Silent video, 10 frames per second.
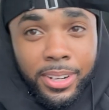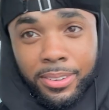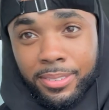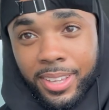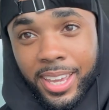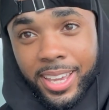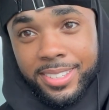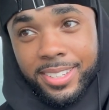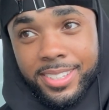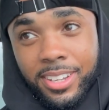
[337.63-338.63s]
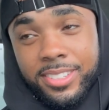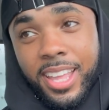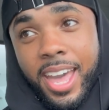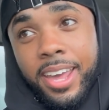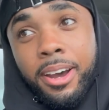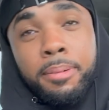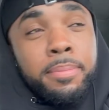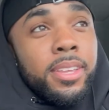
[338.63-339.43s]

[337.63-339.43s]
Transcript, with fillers: know it gets stuffs to add up